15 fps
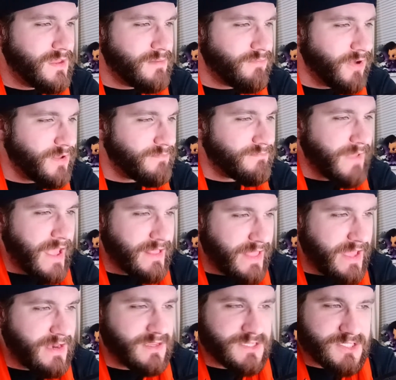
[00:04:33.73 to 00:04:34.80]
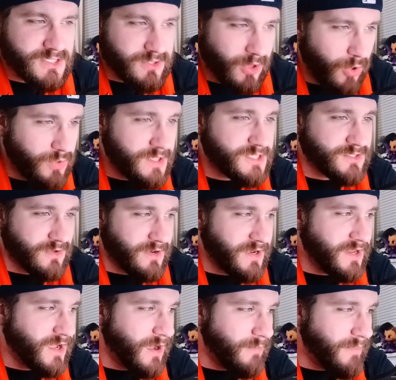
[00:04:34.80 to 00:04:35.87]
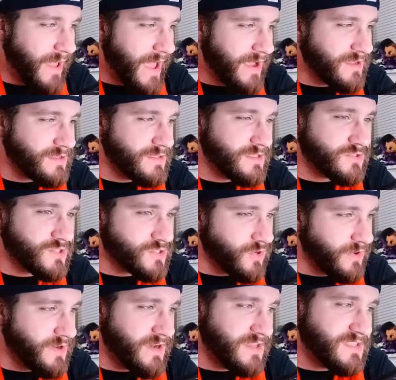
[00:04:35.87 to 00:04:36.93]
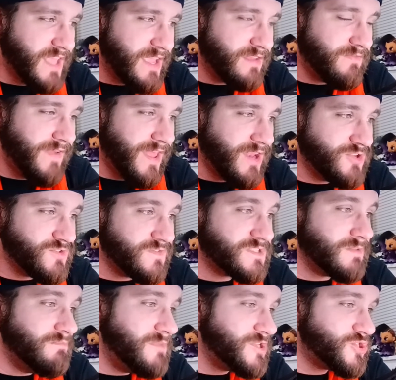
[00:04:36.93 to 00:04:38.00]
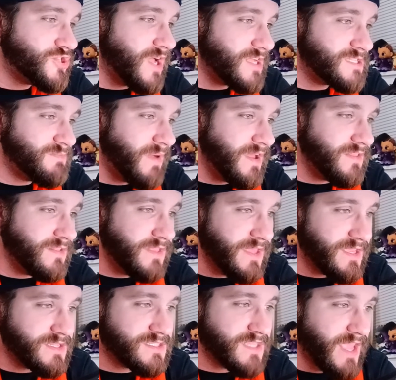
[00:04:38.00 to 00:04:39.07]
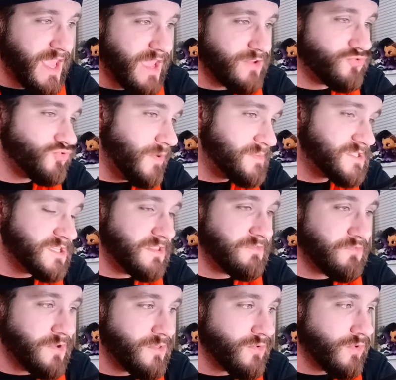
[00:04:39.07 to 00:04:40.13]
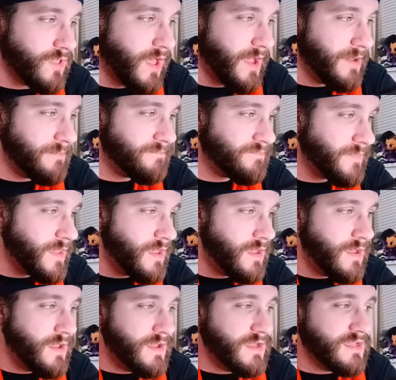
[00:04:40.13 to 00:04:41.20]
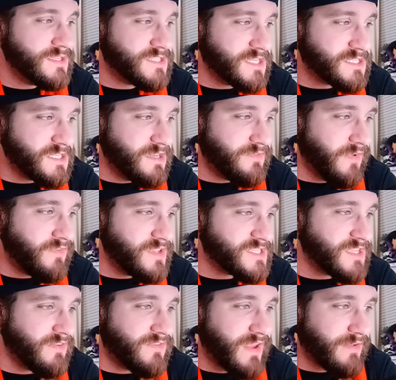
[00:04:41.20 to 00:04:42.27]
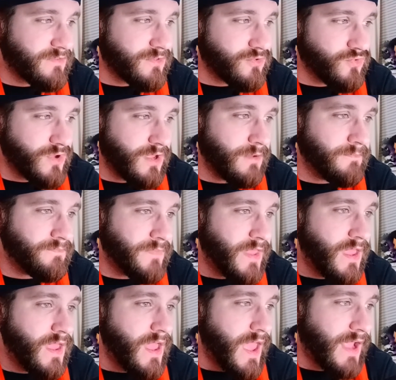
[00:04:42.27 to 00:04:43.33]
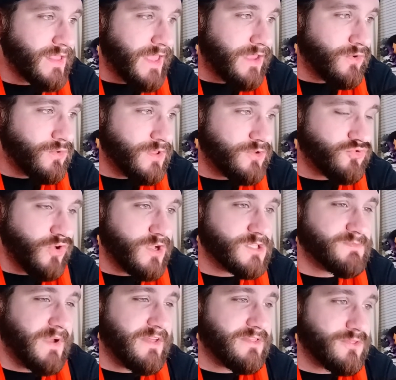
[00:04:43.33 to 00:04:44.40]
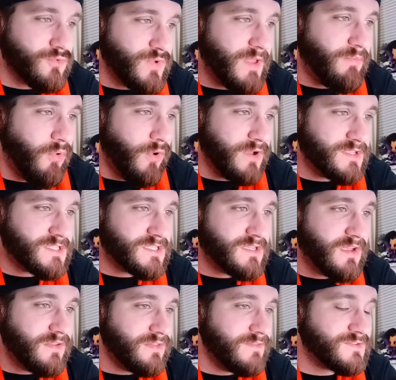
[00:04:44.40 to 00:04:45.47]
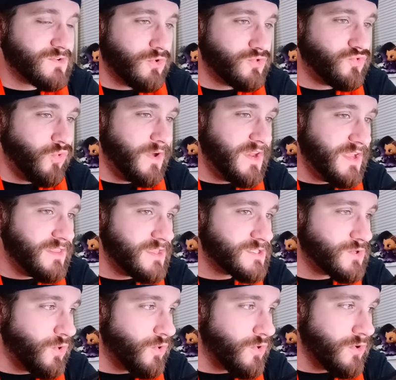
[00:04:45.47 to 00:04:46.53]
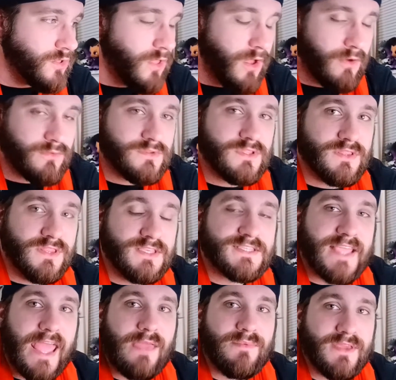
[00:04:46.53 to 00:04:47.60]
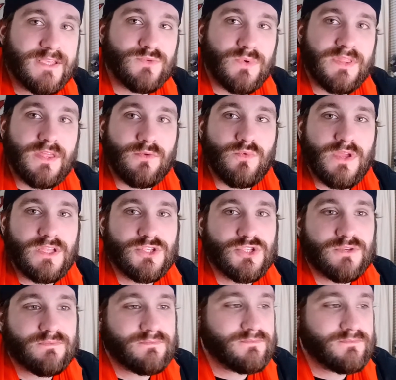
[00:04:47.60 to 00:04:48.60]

But Atlanta is slowly starting to come back, starting to take advantage of some missed shots by the Lynx and trips to the free throw line. 60-57 after 3. Atlanta only trails by 3 points. They've scored 20 in this quarter alone. This game is within reach.